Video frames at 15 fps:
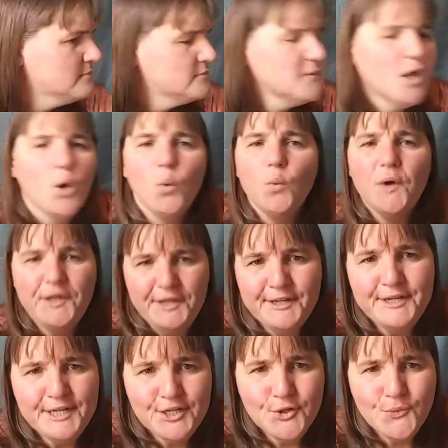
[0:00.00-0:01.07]
well, you know,
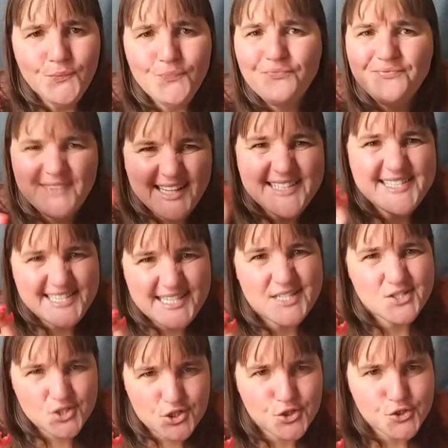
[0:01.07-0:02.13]
that's easier
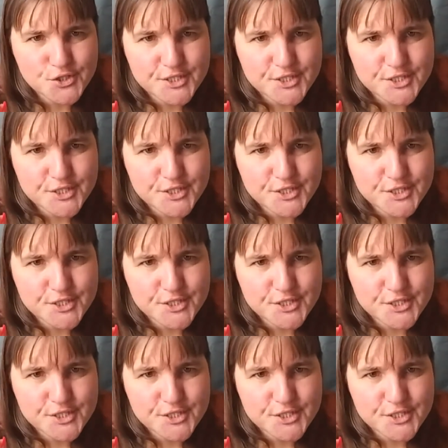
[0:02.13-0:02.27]
said than